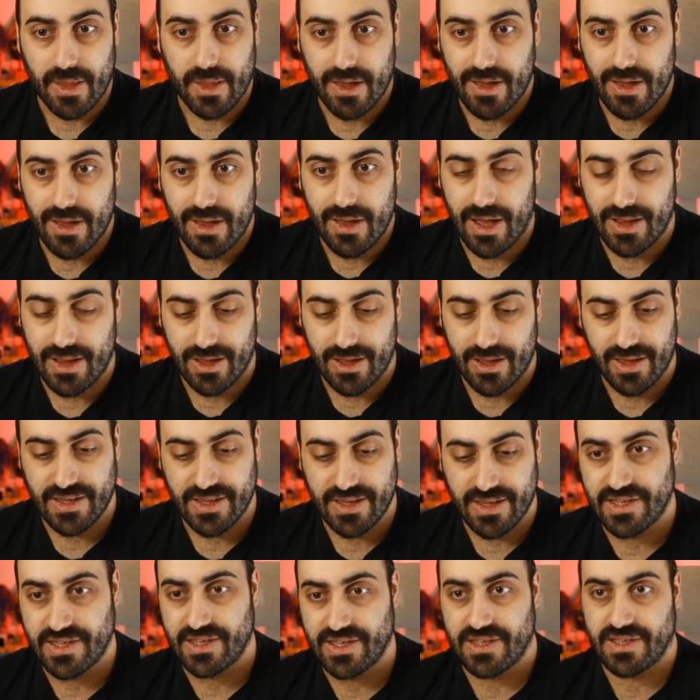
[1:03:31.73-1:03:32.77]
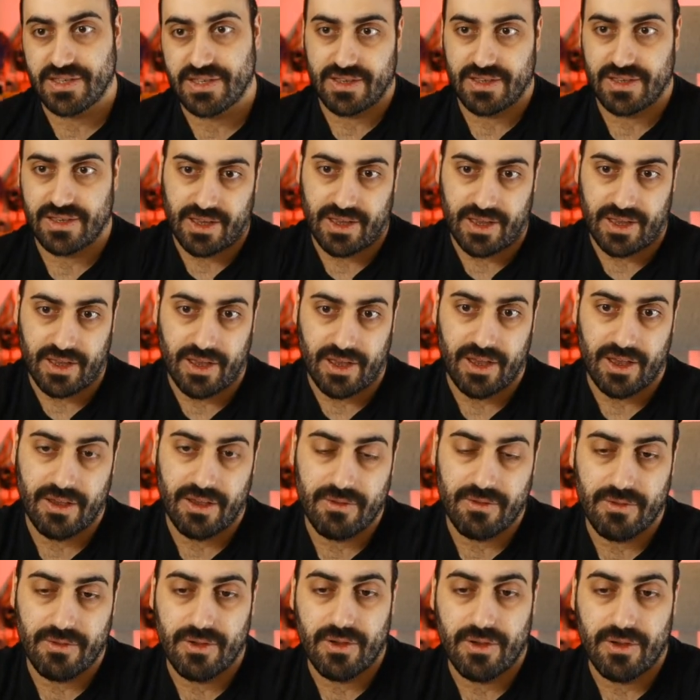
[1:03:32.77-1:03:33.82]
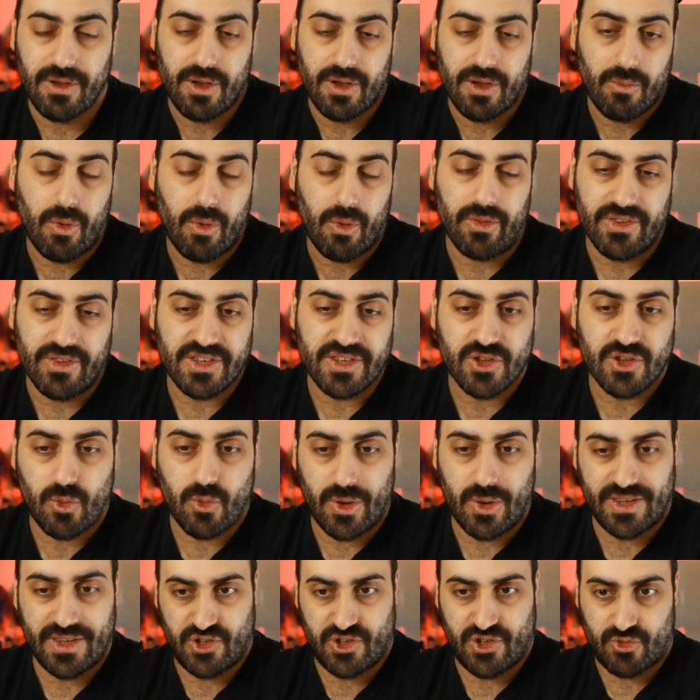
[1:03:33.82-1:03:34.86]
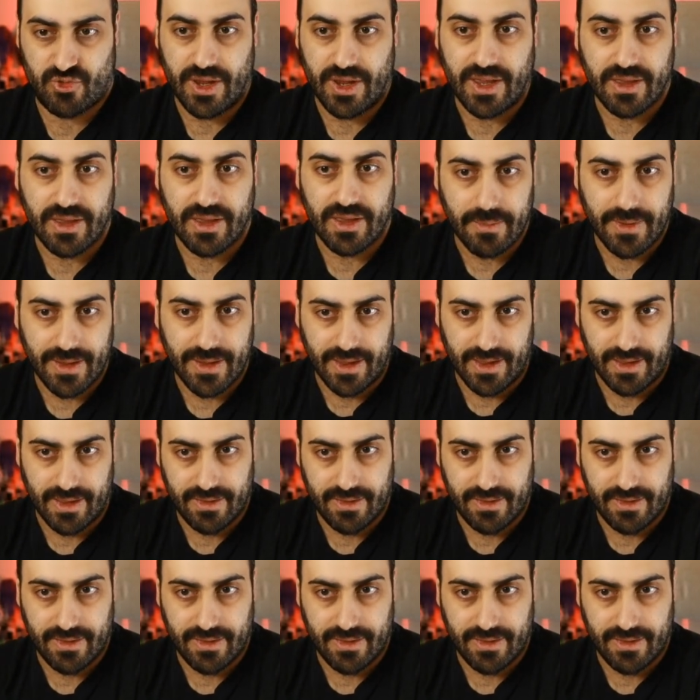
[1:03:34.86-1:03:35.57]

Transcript: and this is well, this is quite a striking mini.